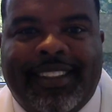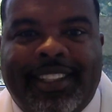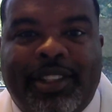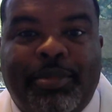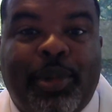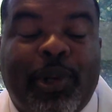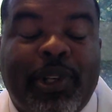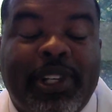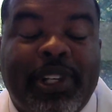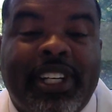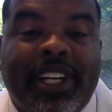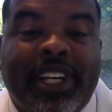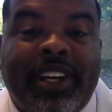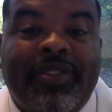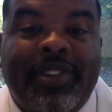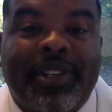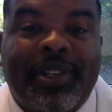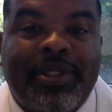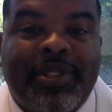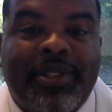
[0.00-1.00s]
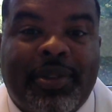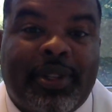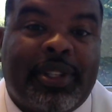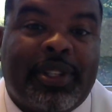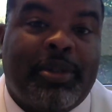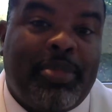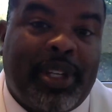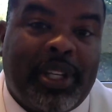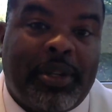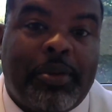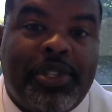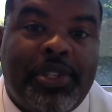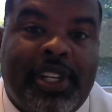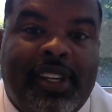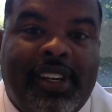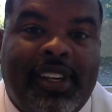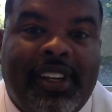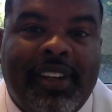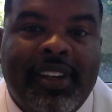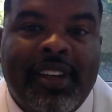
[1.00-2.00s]
The Board of Governors, or the
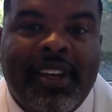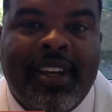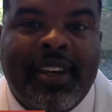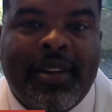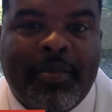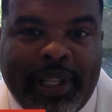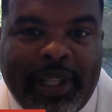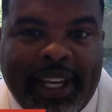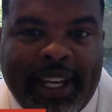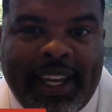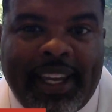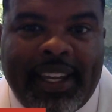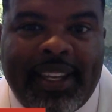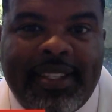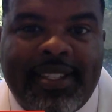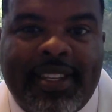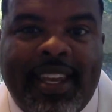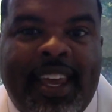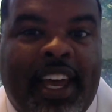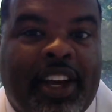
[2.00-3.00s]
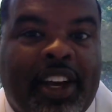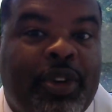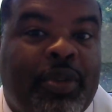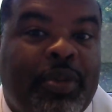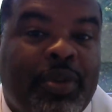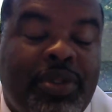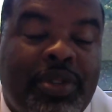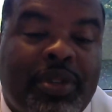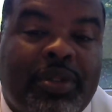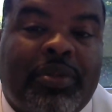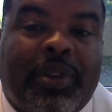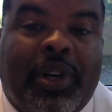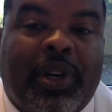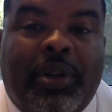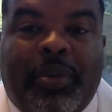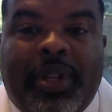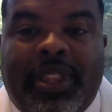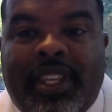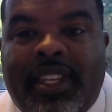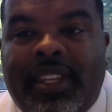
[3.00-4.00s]
BOG, plays a crucial
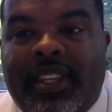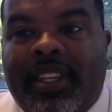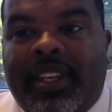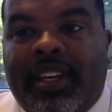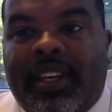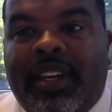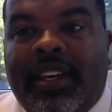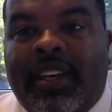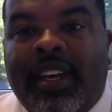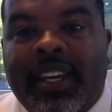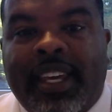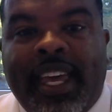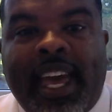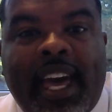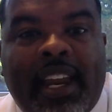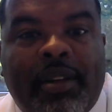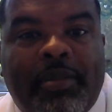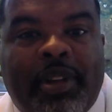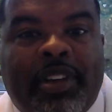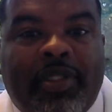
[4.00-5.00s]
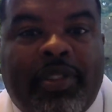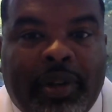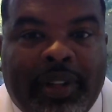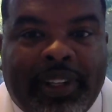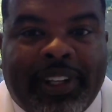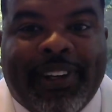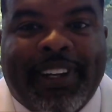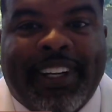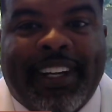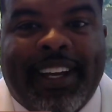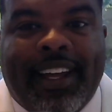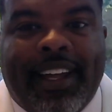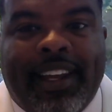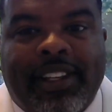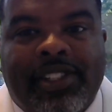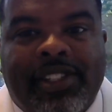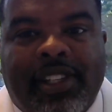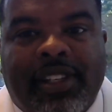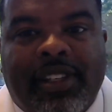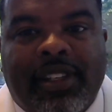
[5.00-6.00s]
role within the Academy of
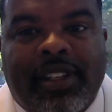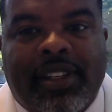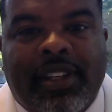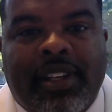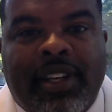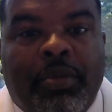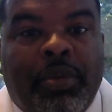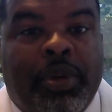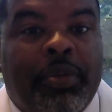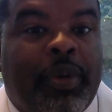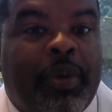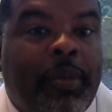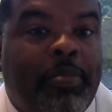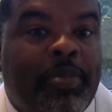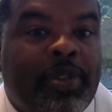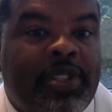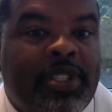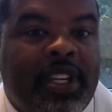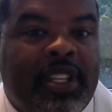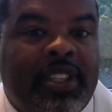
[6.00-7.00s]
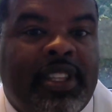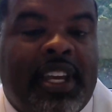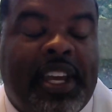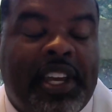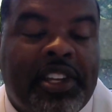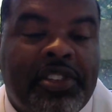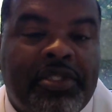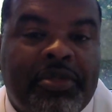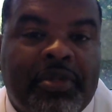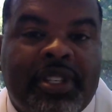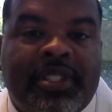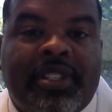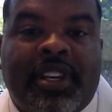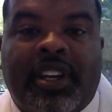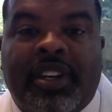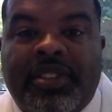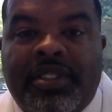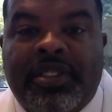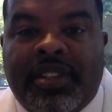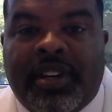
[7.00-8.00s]
College. We represent the interests
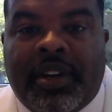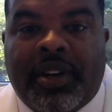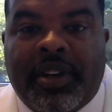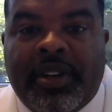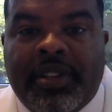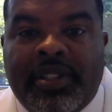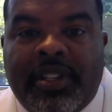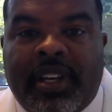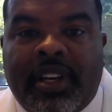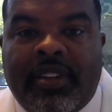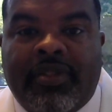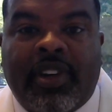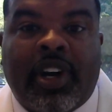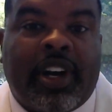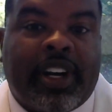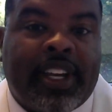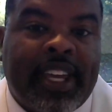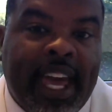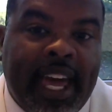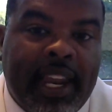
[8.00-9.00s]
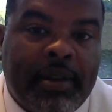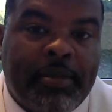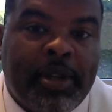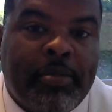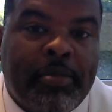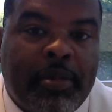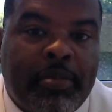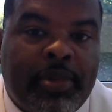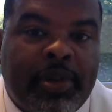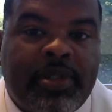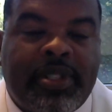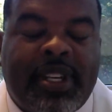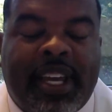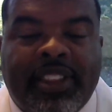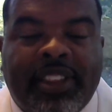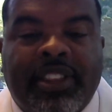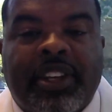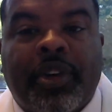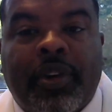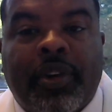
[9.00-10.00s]
and concerns of our Academy members
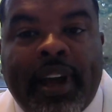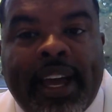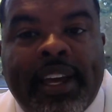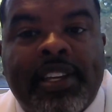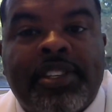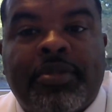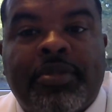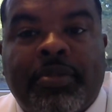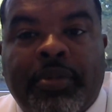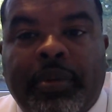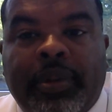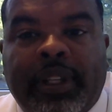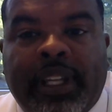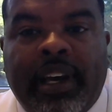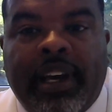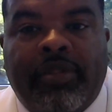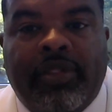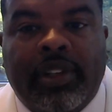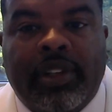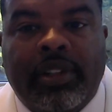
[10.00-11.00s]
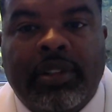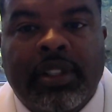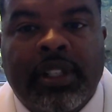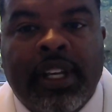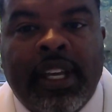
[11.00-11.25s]
at the grassroots level,